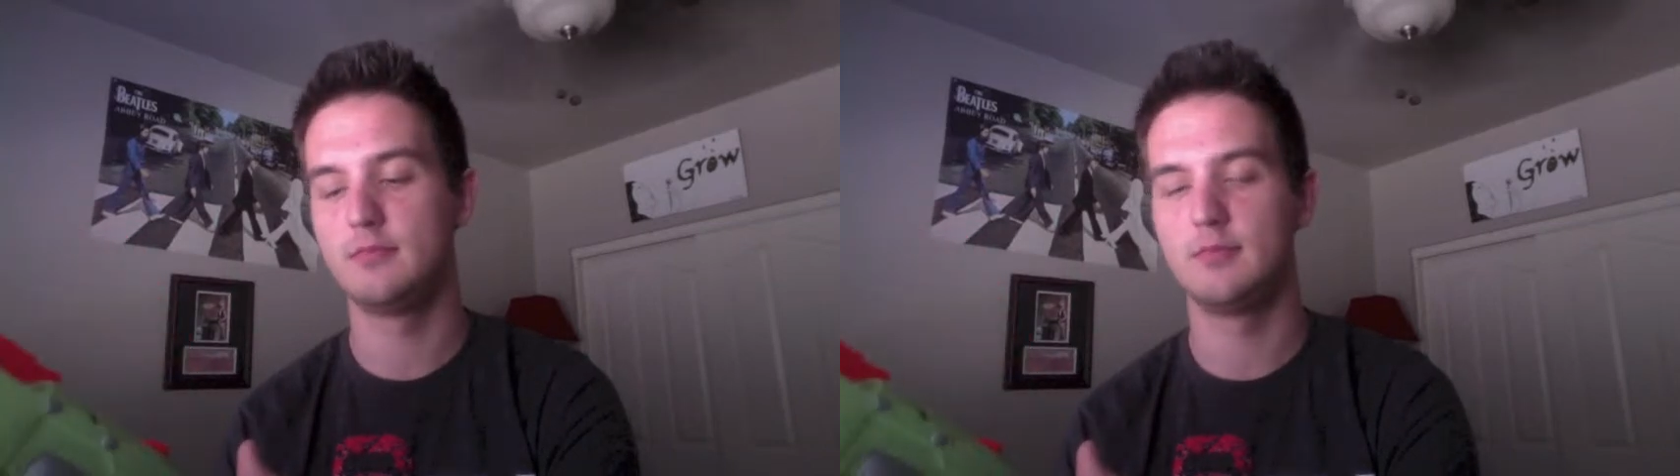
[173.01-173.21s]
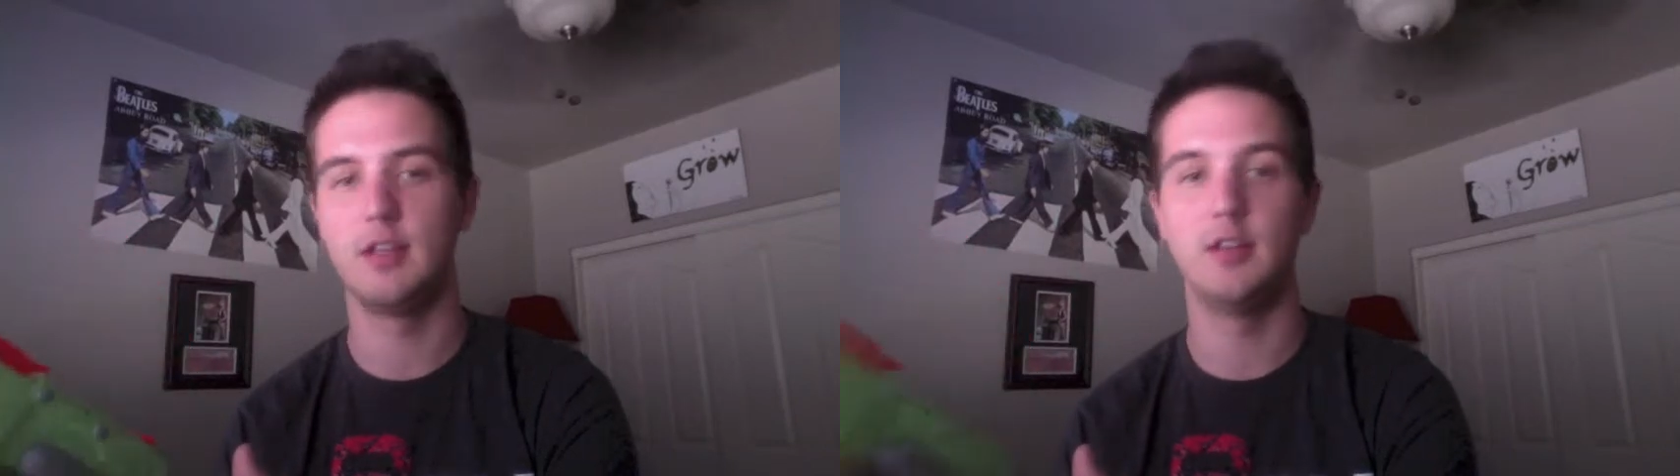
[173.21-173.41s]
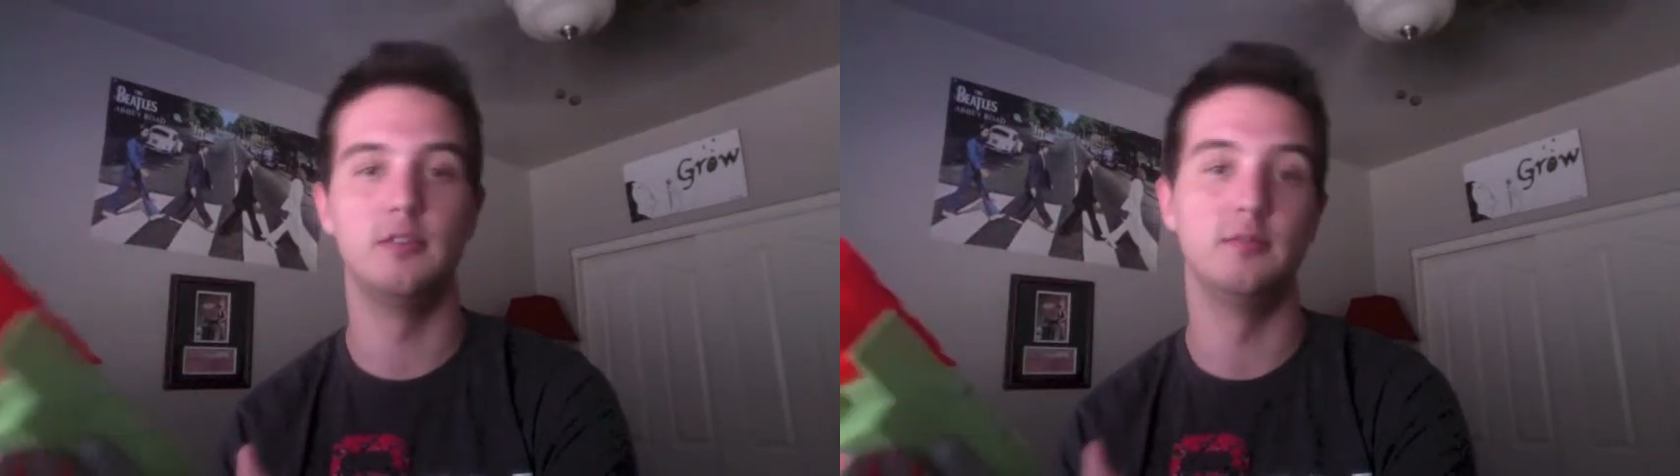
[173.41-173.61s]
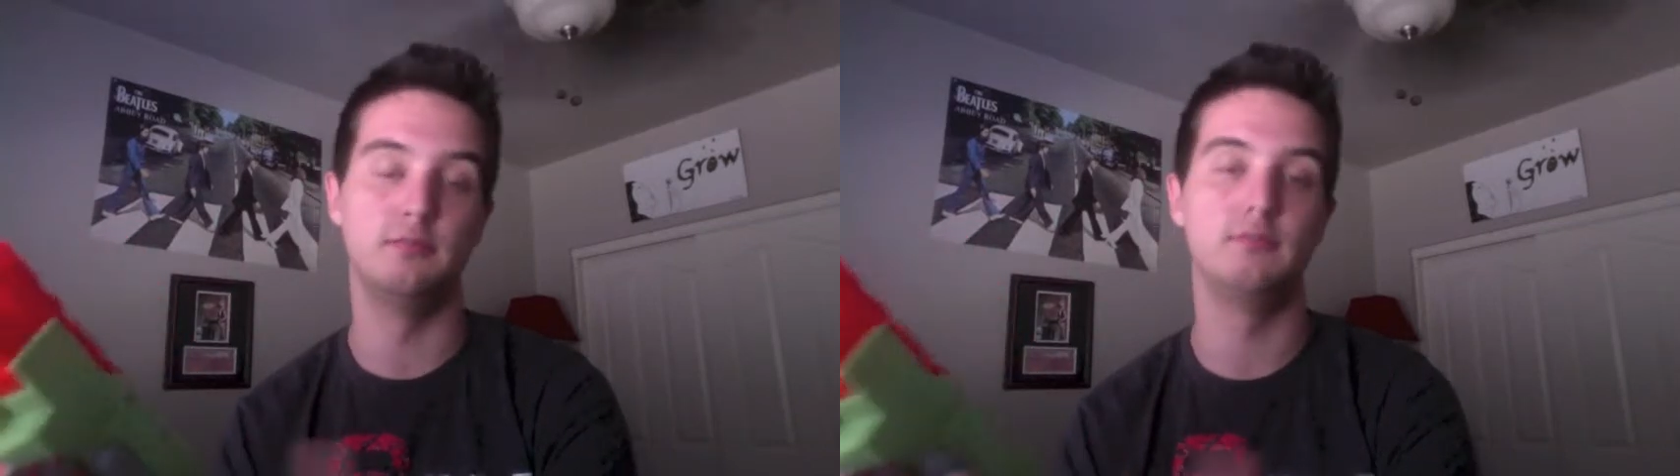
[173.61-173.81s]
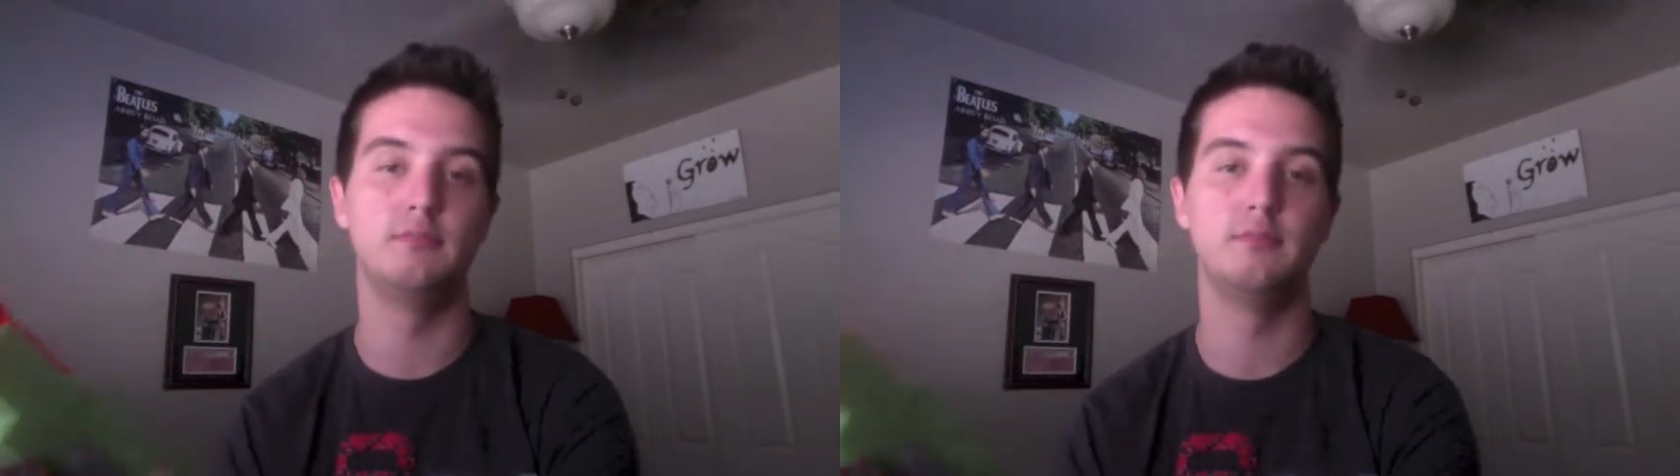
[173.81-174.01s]
it'll
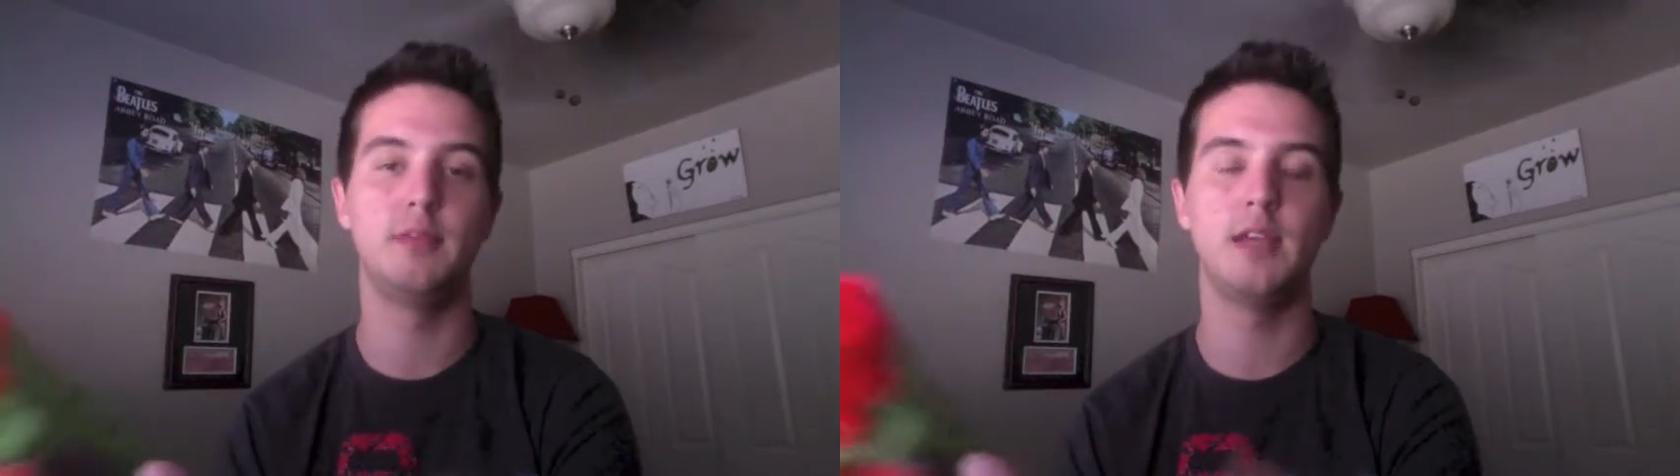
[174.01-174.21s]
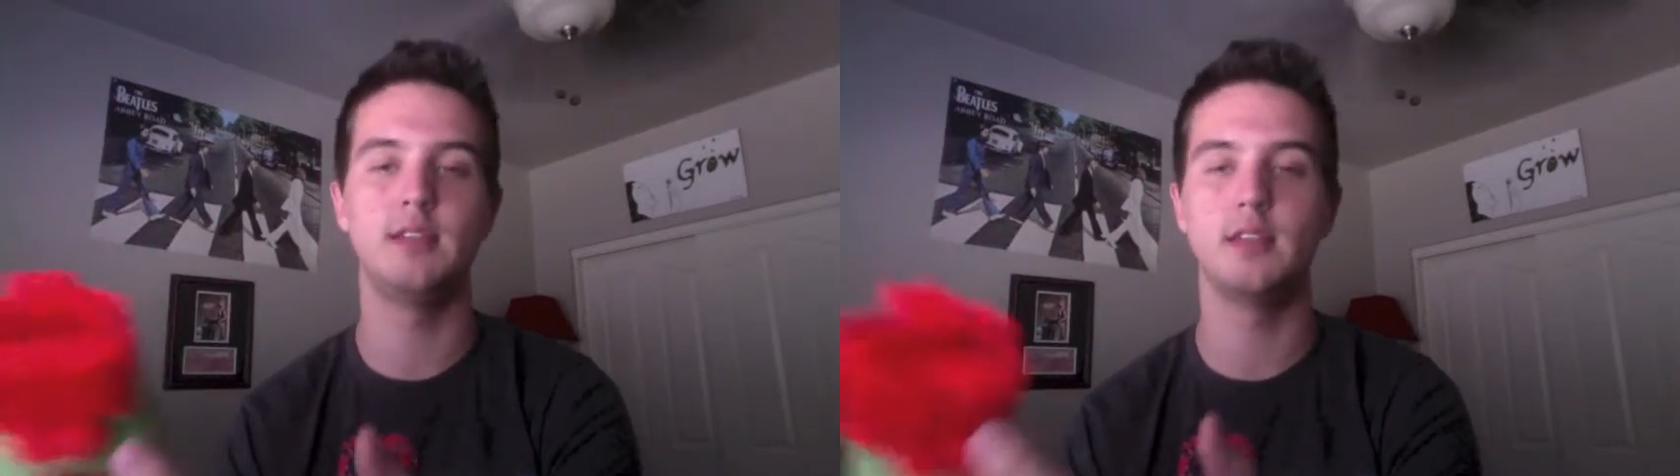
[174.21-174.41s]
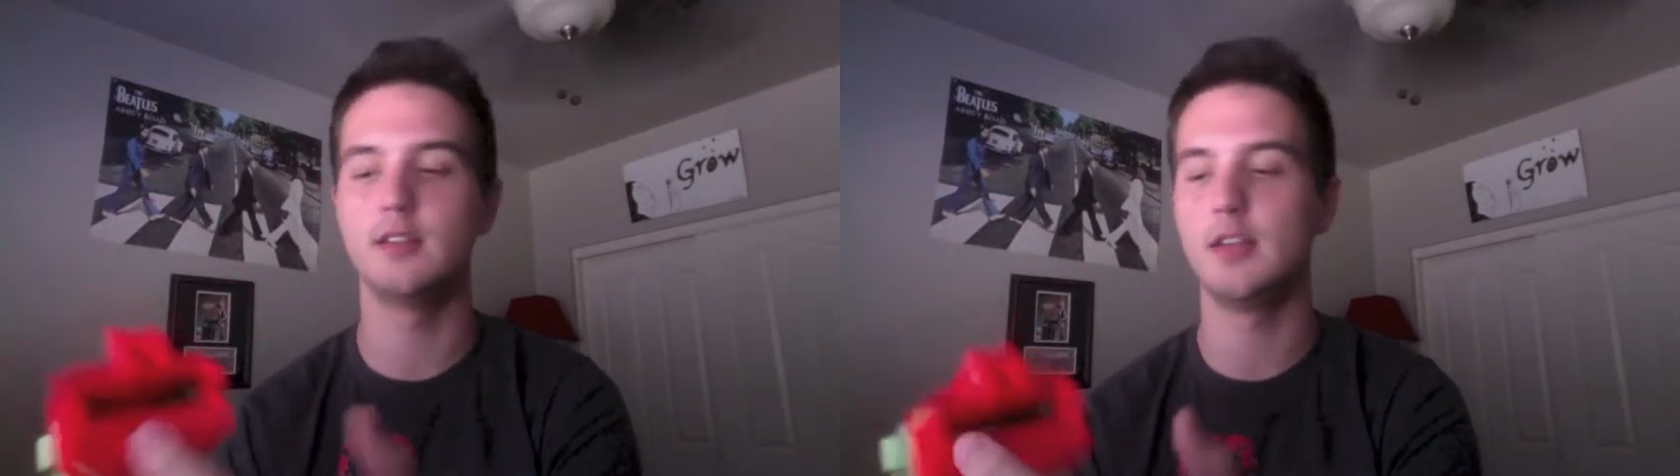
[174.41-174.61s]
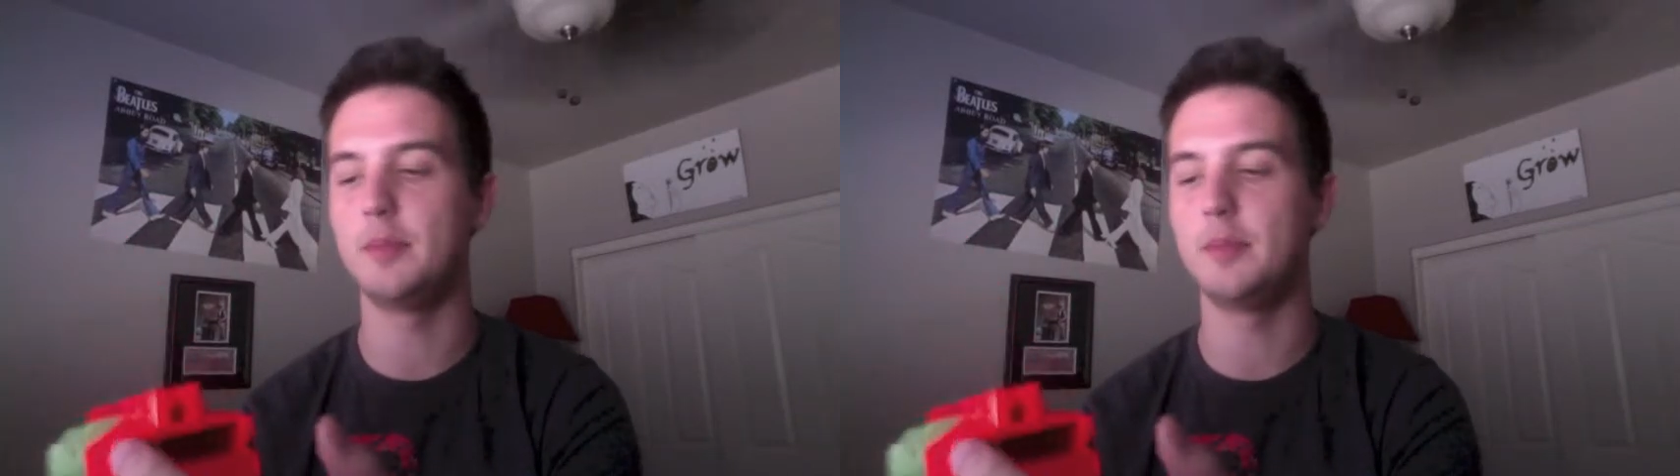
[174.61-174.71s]
basically